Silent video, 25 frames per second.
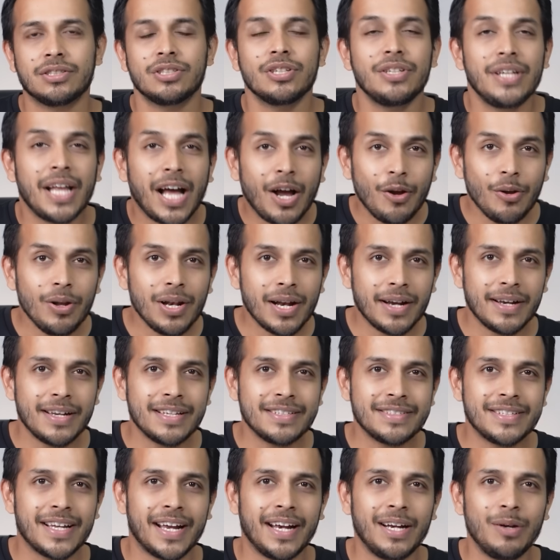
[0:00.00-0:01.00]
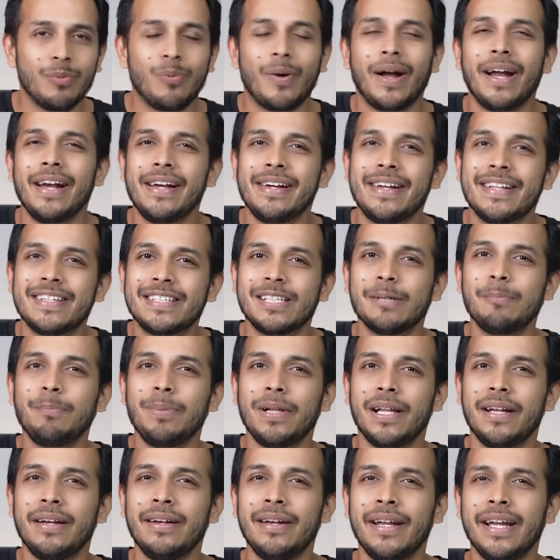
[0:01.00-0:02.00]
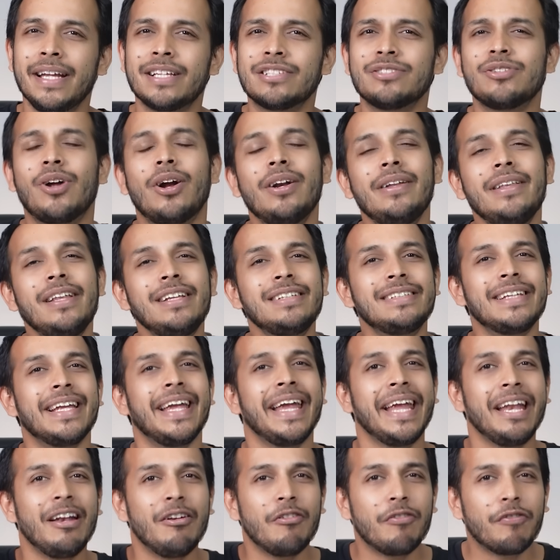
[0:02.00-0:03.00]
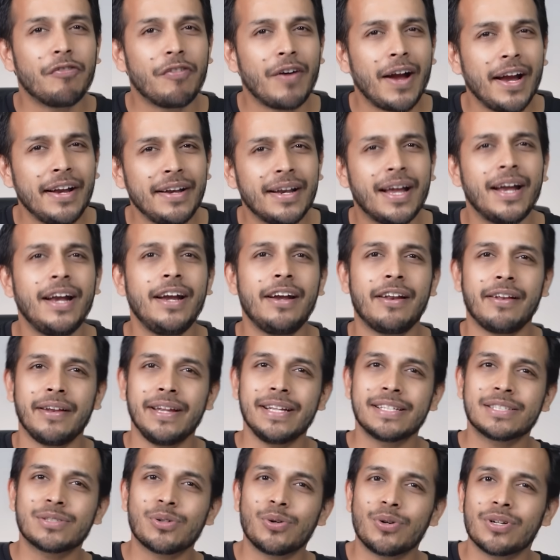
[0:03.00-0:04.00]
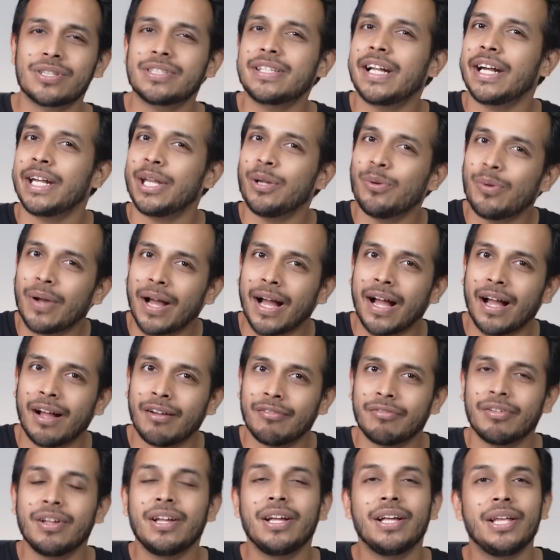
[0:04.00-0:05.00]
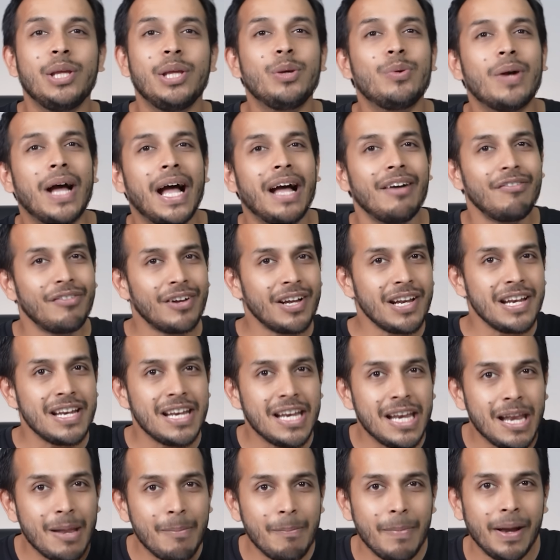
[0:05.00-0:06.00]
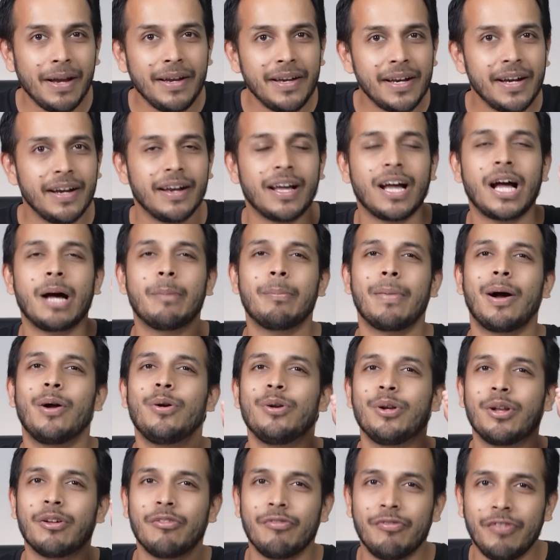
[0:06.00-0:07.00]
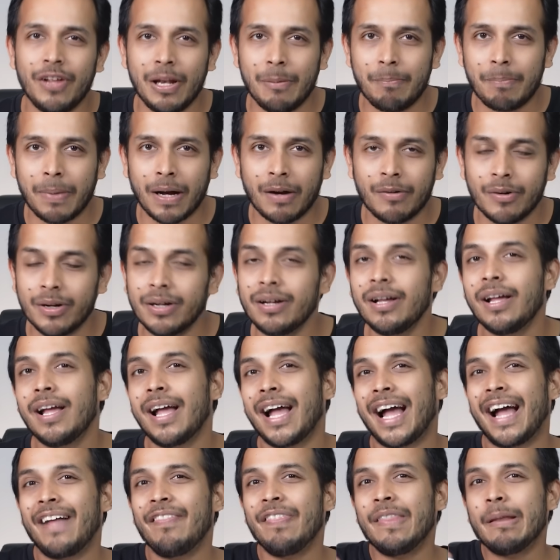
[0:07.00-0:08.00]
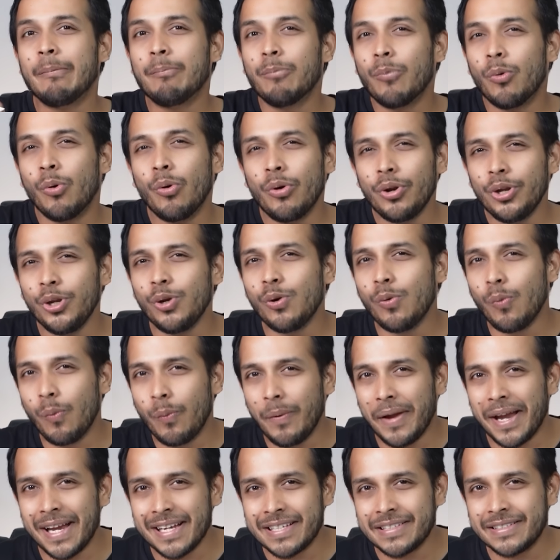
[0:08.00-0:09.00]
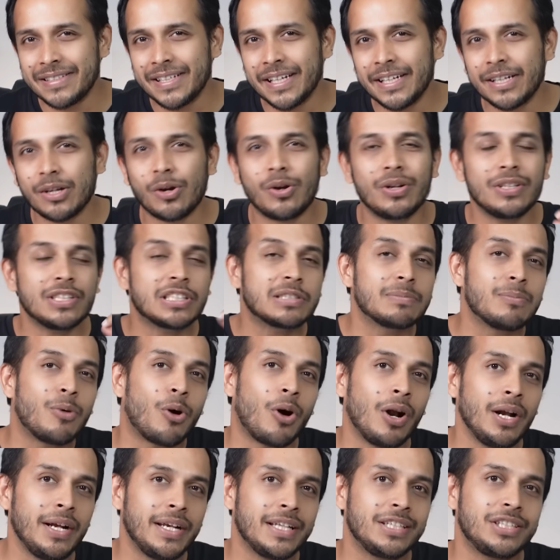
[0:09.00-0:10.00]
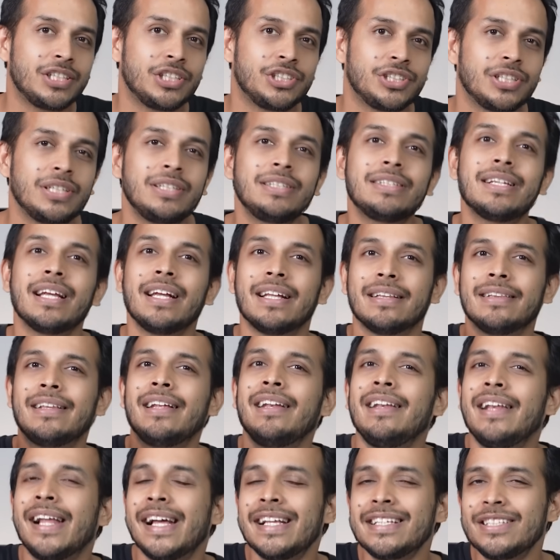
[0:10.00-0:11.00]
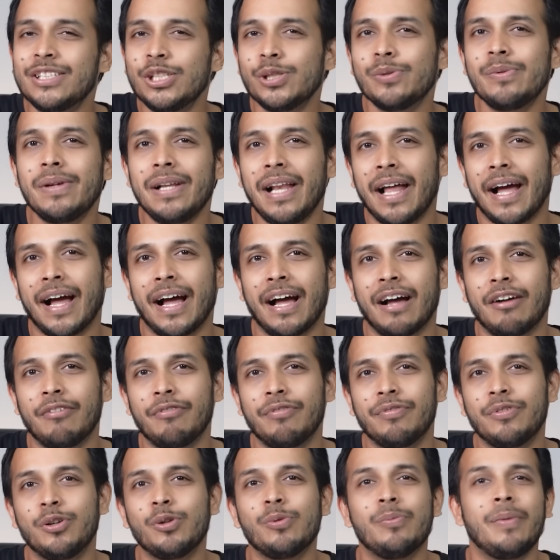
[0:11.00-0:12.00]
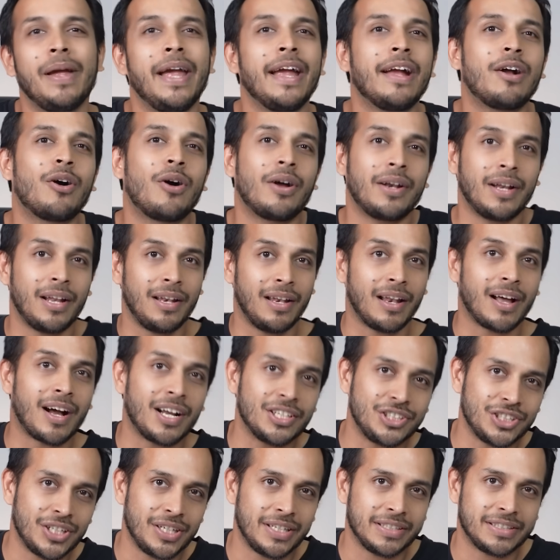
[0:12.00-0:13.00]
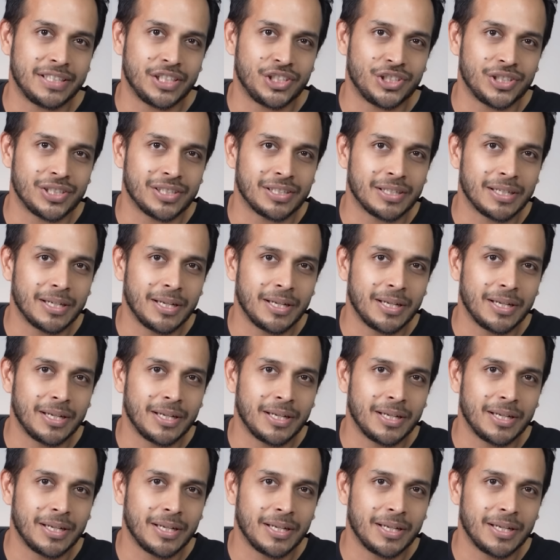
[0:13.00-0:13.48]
So now you'll understand why discipline is not this infinite resource that you have. You have a limited amount of willpower, and the more you waste it on small decisions, the less you will have to make on a larger decision.